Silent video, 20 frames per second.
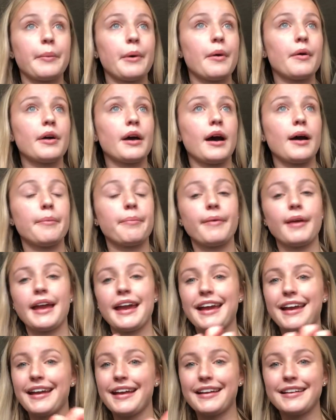woke up,
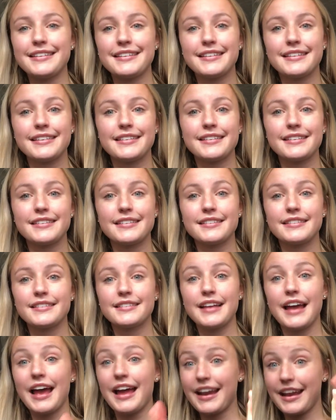ate
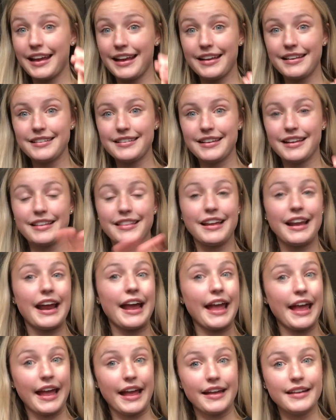at 8, and then
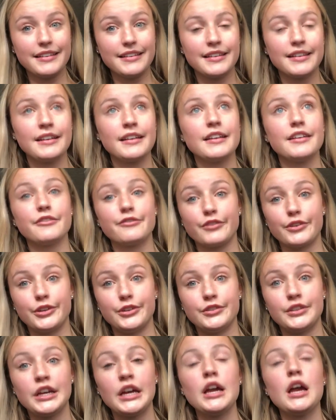I ate
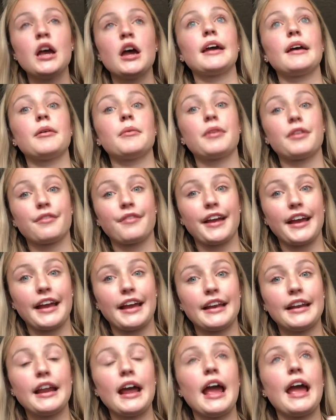food with
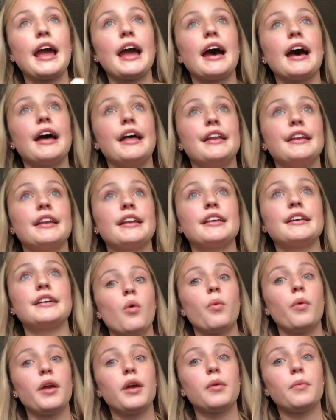Reagan, and
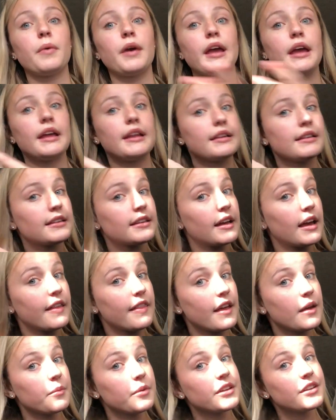we went
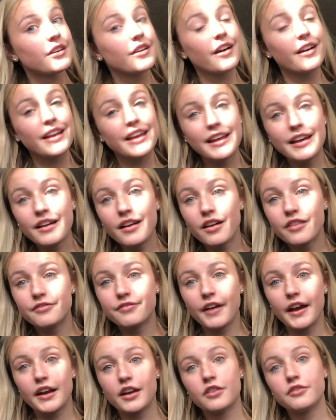and then we took our econ
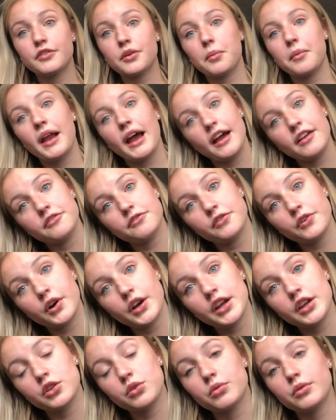final from
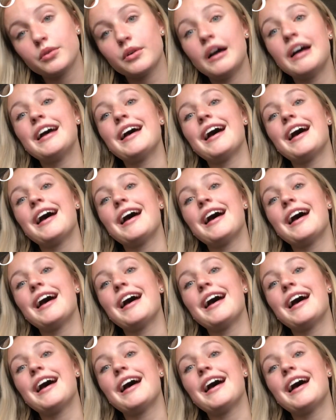9:40 to